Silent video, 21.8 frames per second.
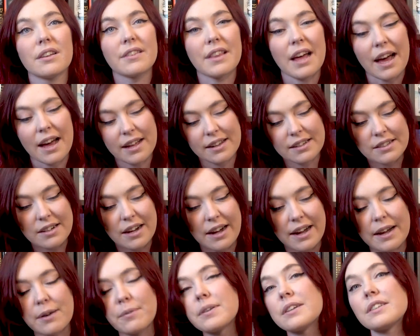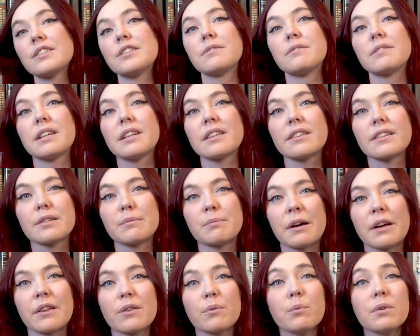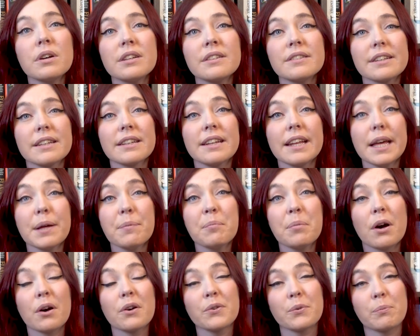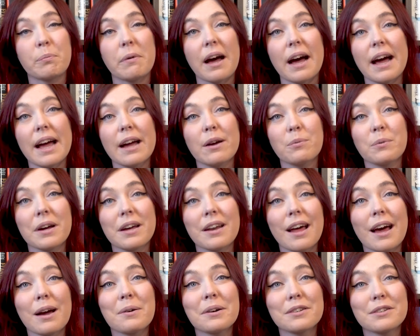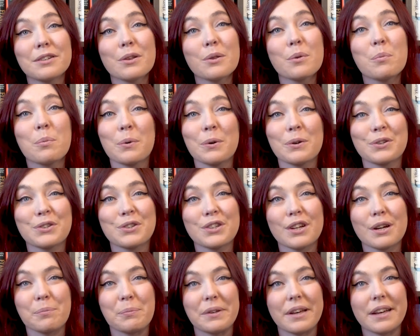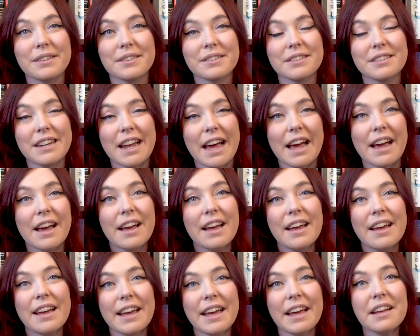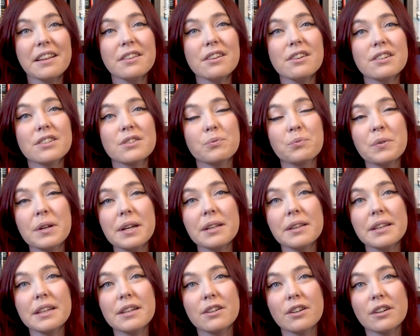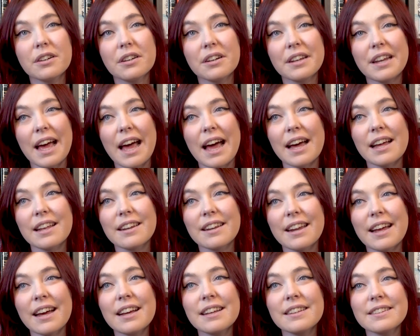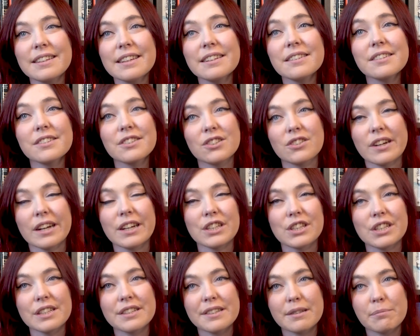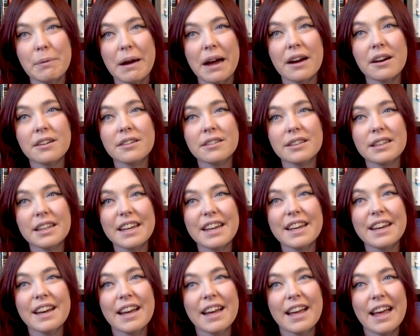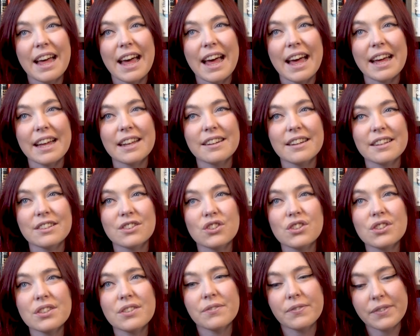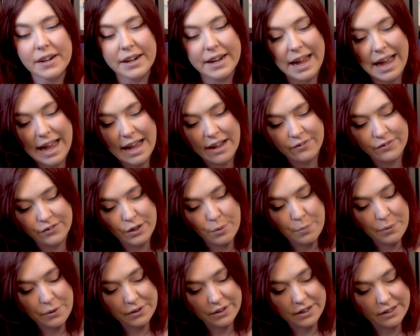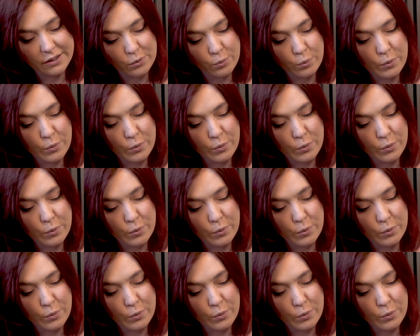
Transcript: that I want to read this month was an impulse buy when I went to the bookshop yesterday. It looked really good, and it has illustrations apparently, and it's just a very hefty book as